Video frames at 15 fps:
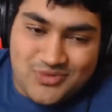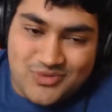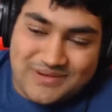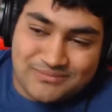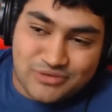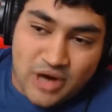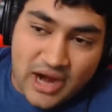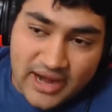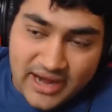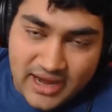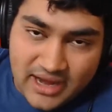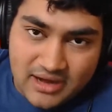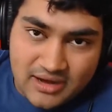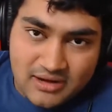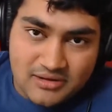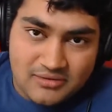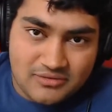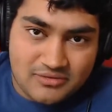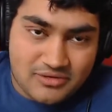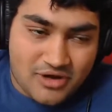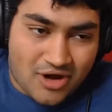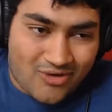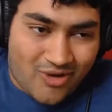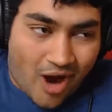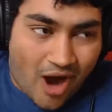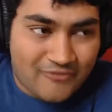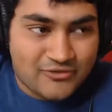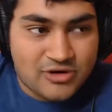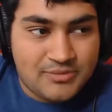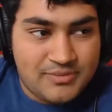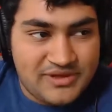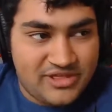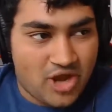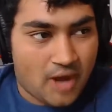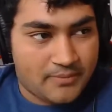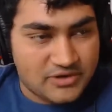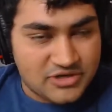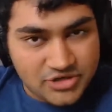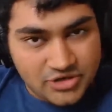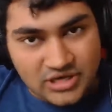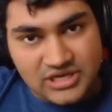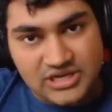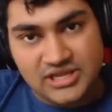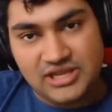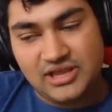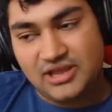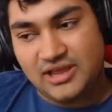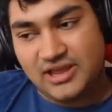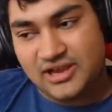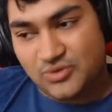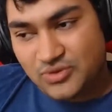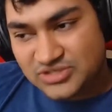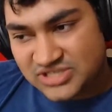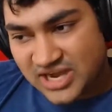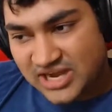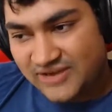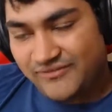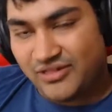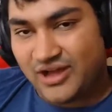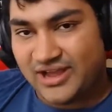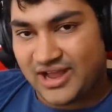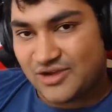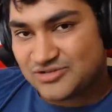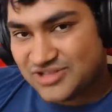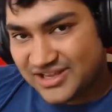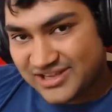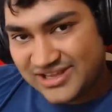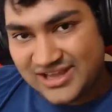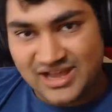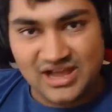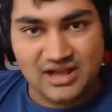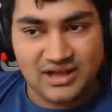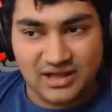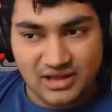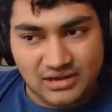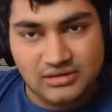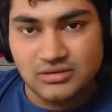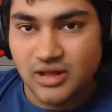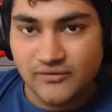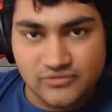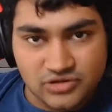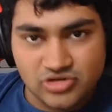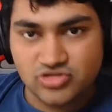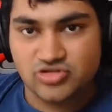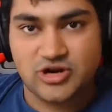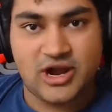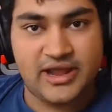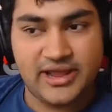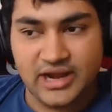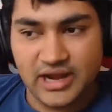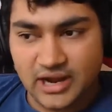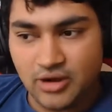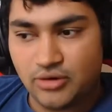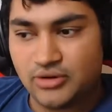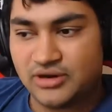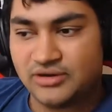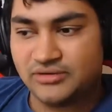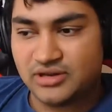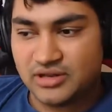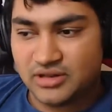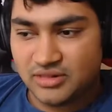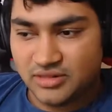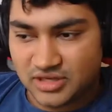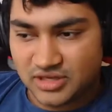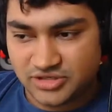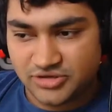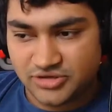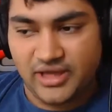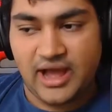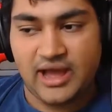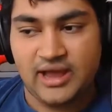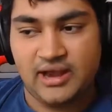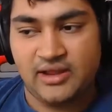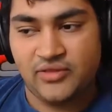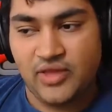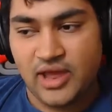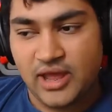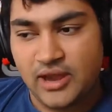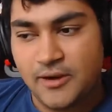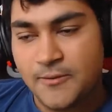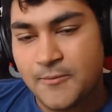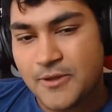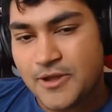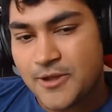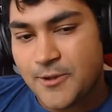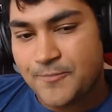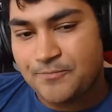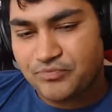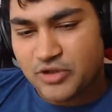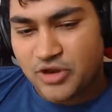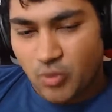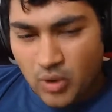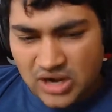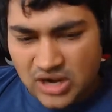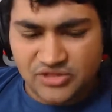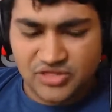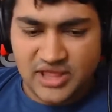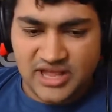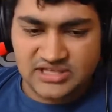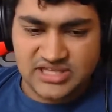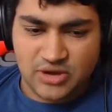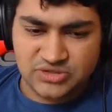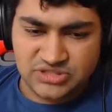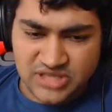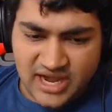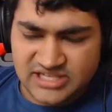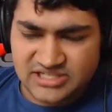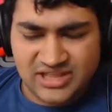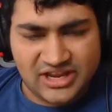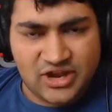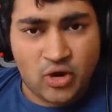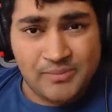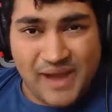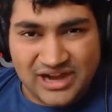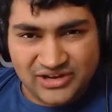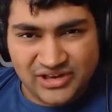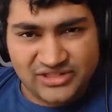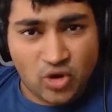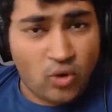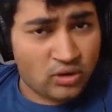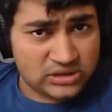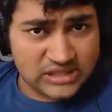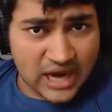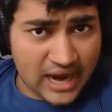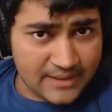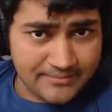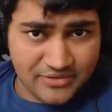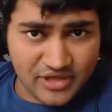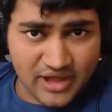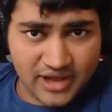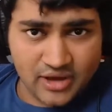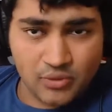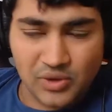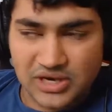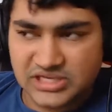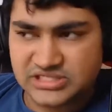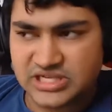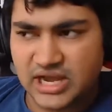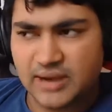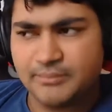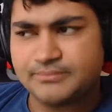when Brian offered me the opportunity, it was kind of like I was like, yeah, I'd love to try it out and let's do that. And then one of the things that was nice, like going back to like the whole time thing, was